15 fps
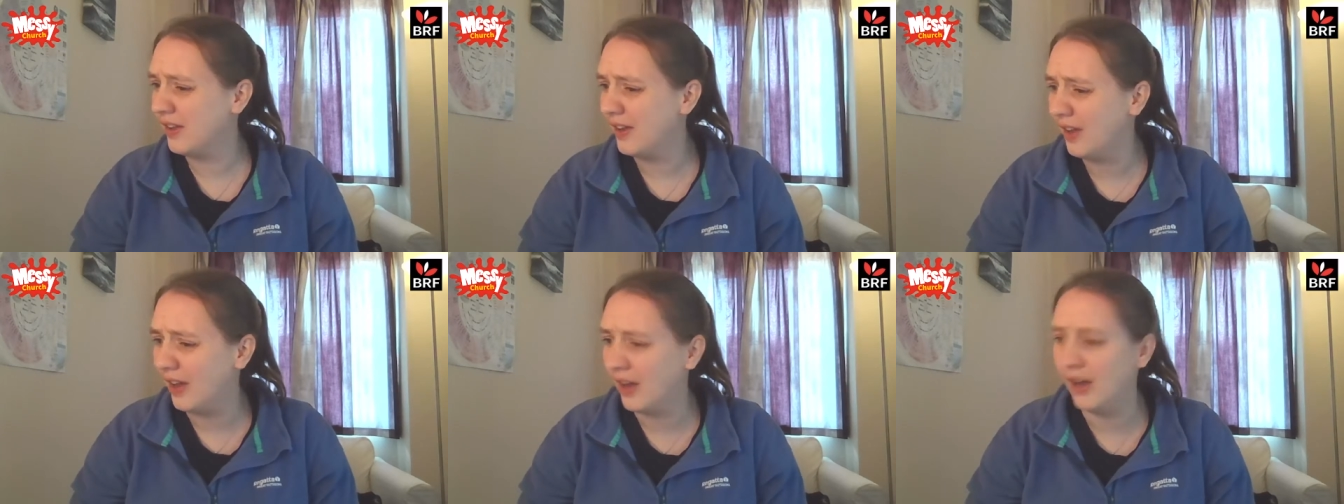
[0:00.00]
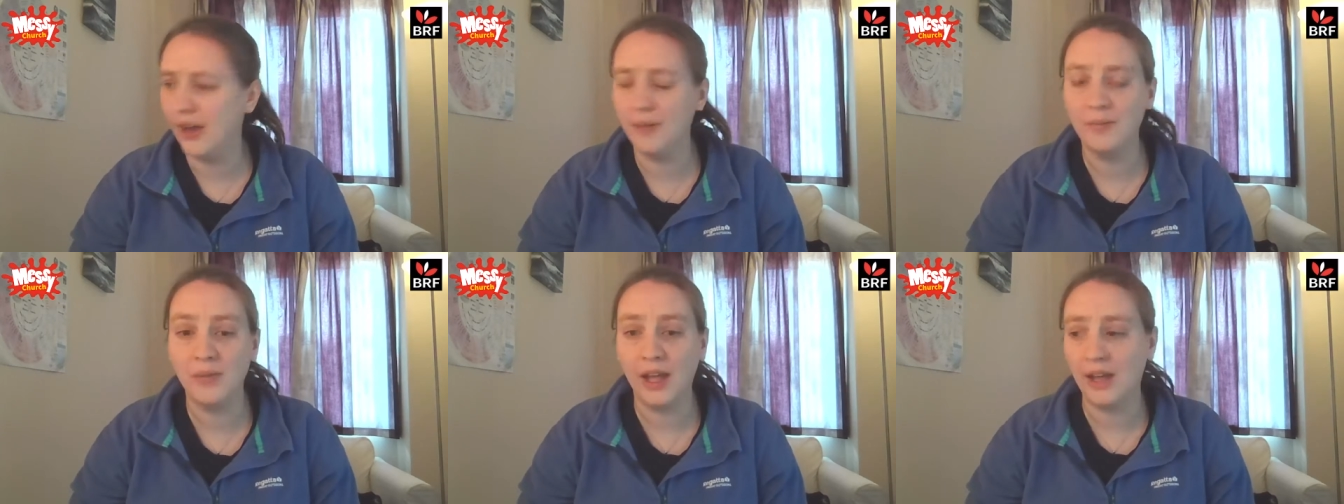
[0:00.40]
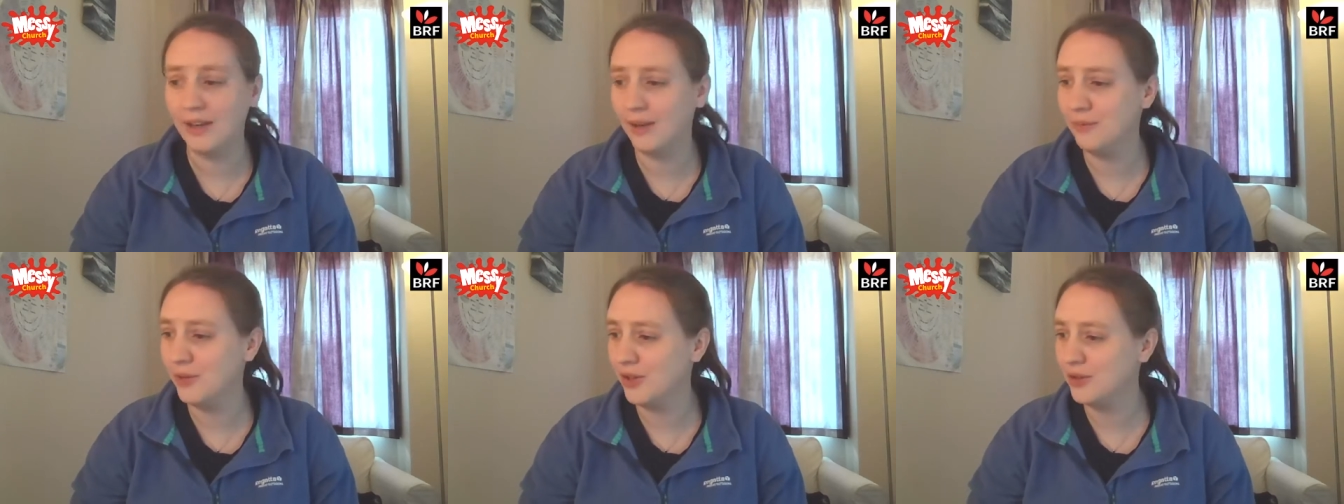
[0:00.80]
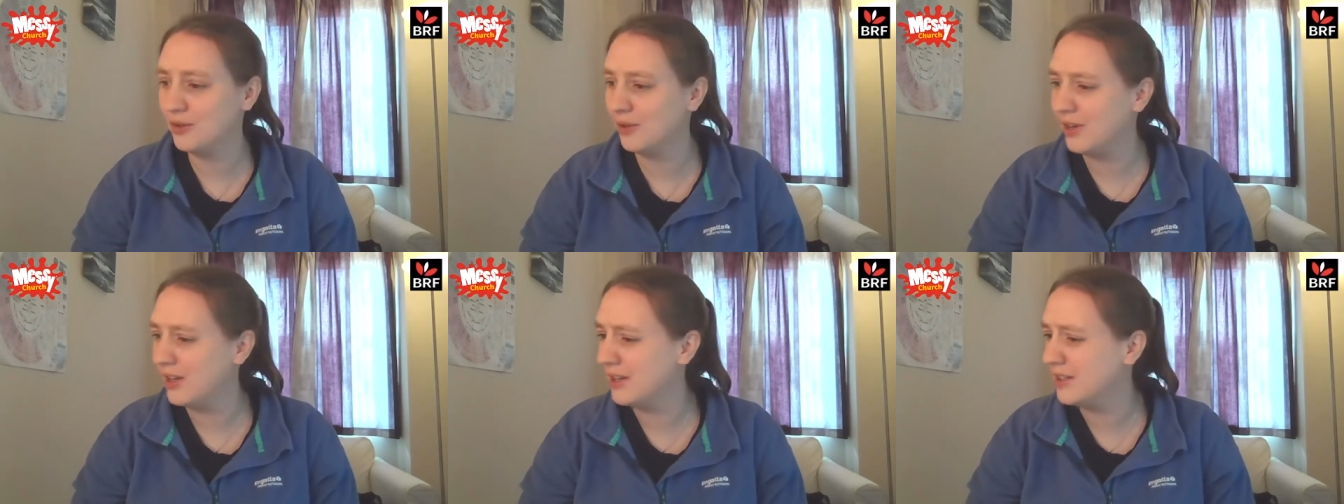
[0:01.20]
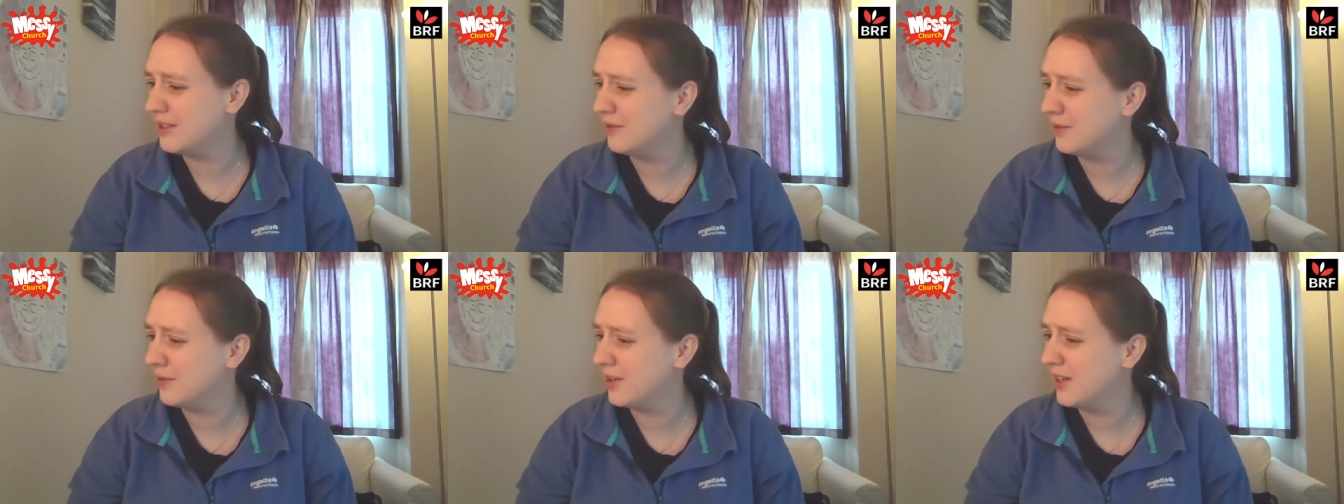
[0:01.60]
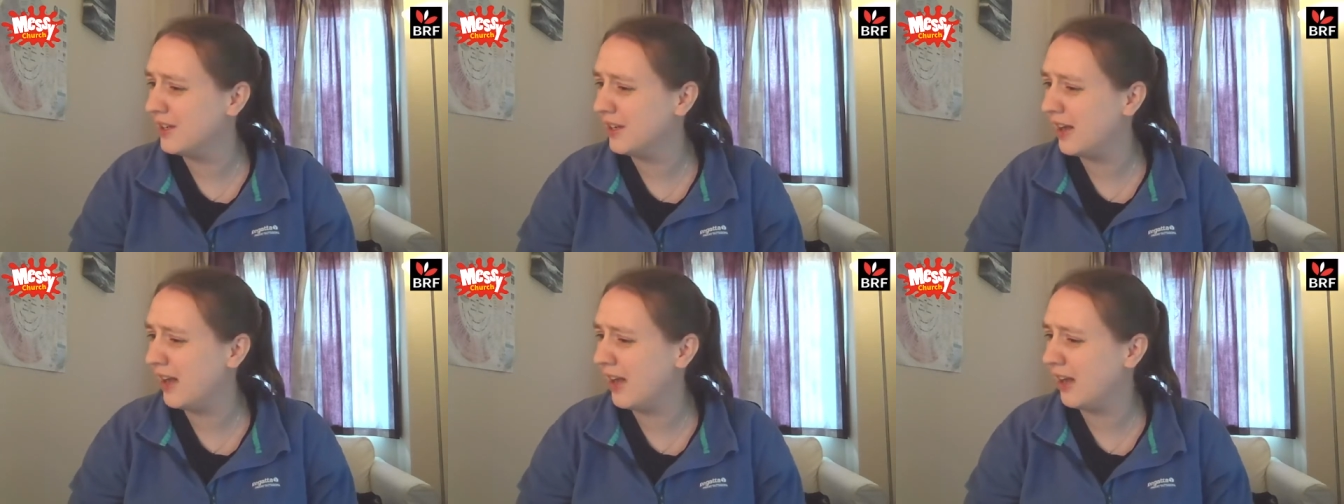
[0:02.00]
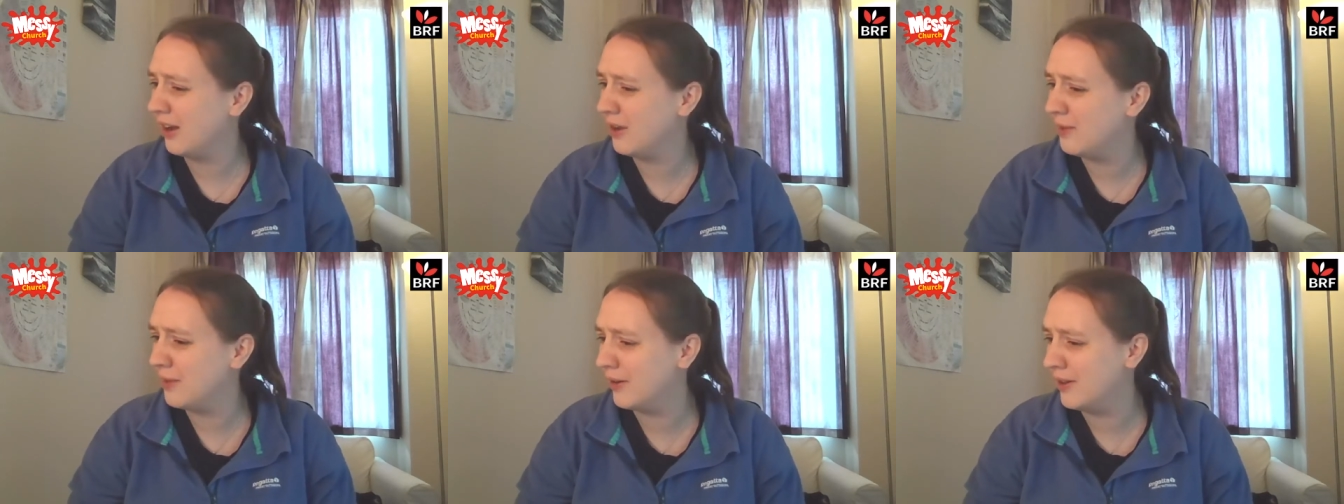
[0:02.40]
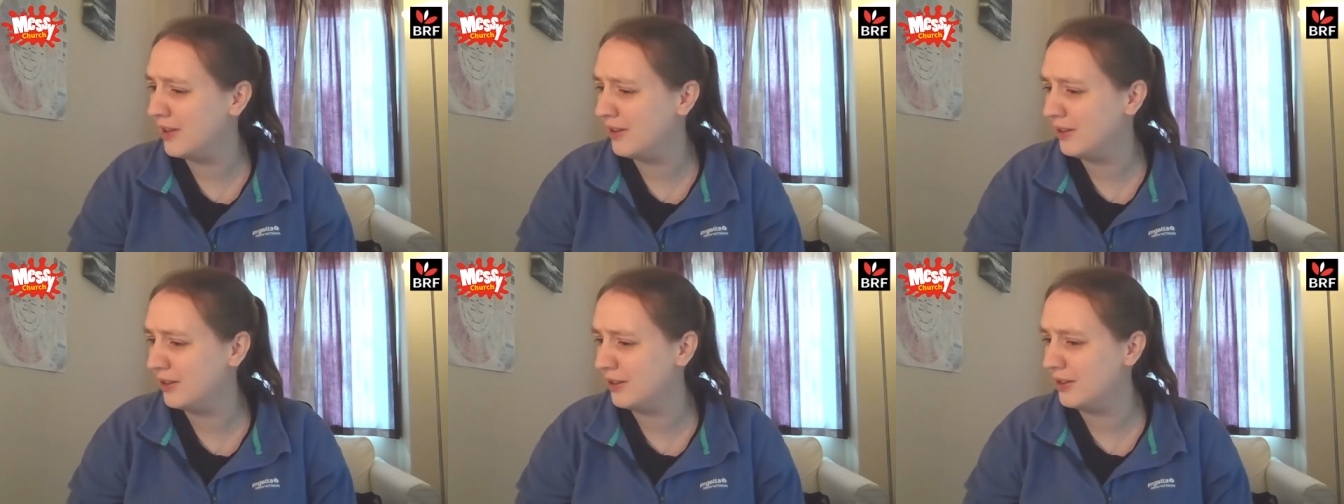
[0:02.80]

Um, and I'm not talking into the void. Hello, Mary.